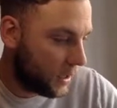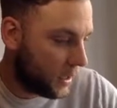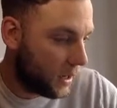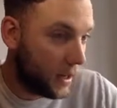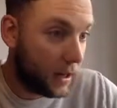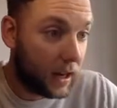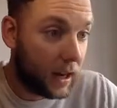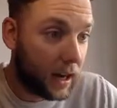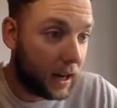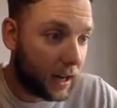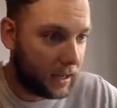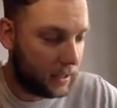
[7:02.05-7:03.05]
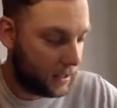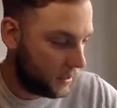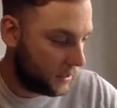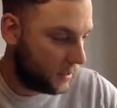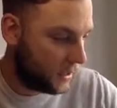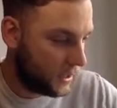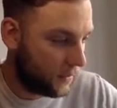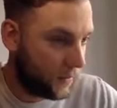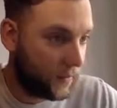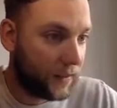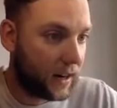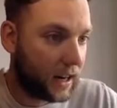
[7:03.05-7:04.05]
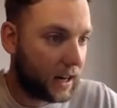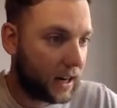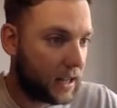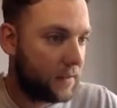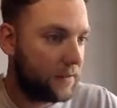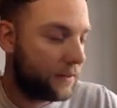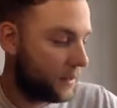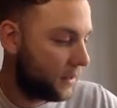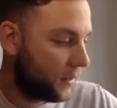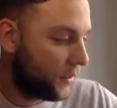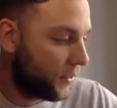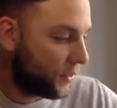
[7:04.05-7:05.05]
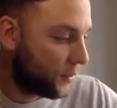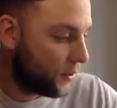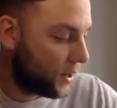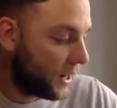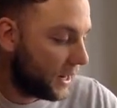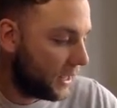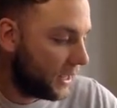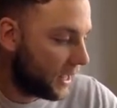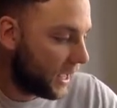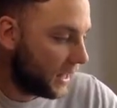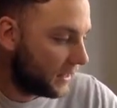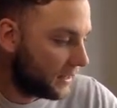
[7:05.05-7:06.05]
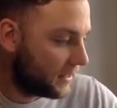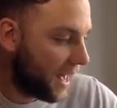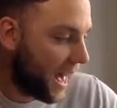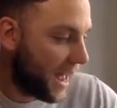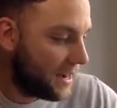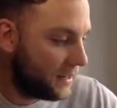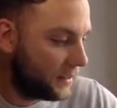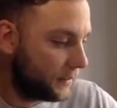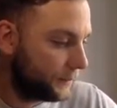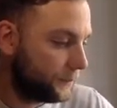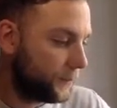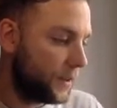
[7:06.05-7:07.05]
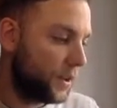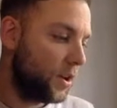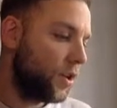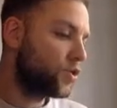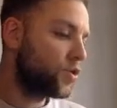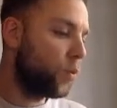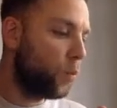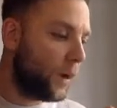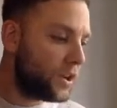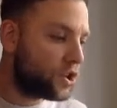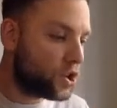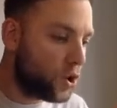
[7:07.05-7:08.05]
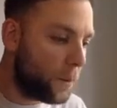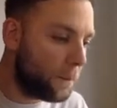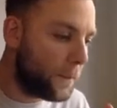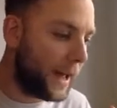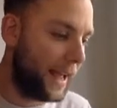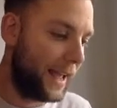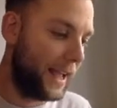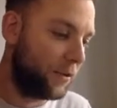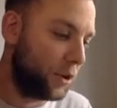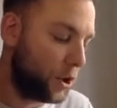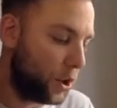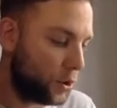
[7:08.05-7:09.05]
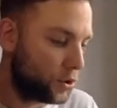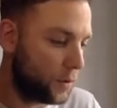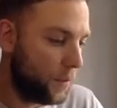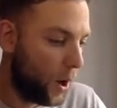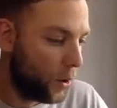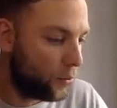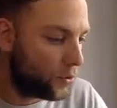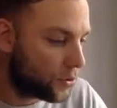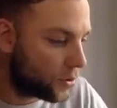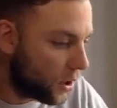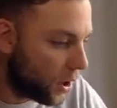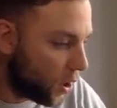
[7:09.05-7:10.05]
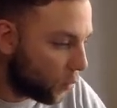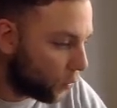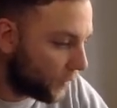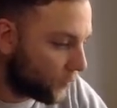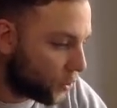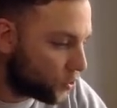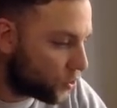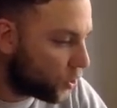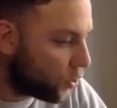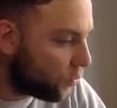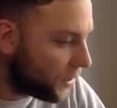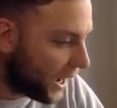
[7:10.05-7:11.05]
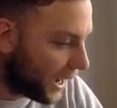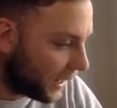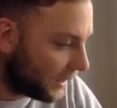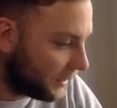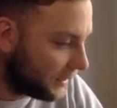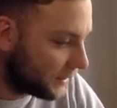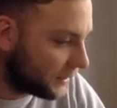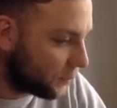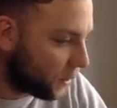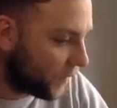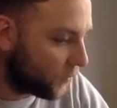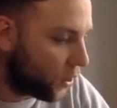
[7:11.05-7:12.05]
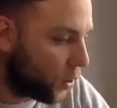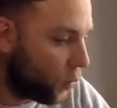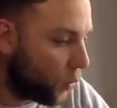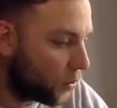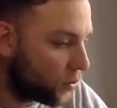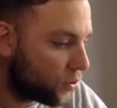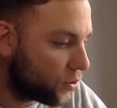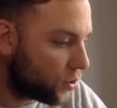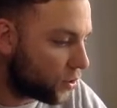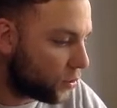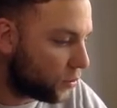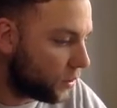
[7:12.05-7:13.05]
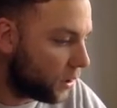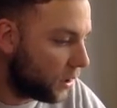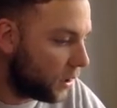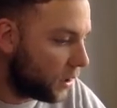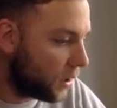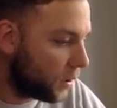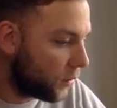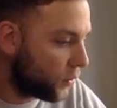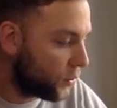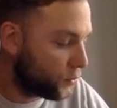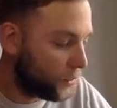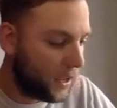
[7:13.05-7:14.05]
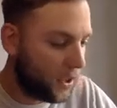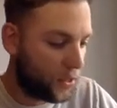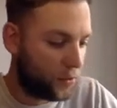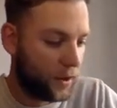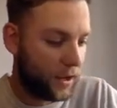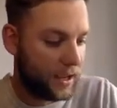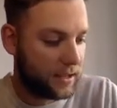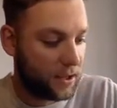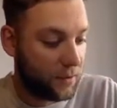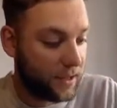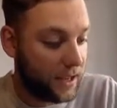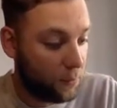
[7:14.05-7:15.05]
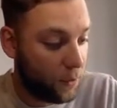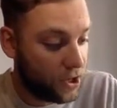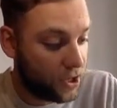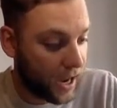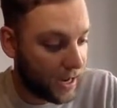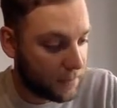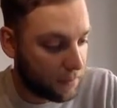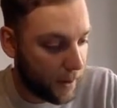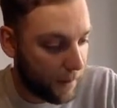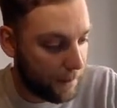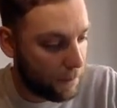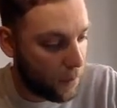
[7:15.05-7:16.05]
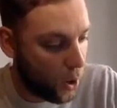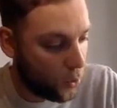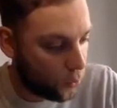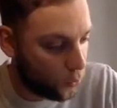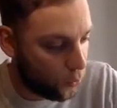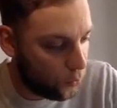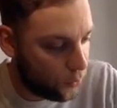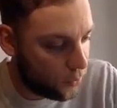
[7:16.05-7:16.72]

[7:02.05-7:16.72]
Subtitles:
9, 5, 3, and 10. So which number here occurs the most? Well, I've got 2 9s. I've got 1, 2, 3 3s. So in which case, my mode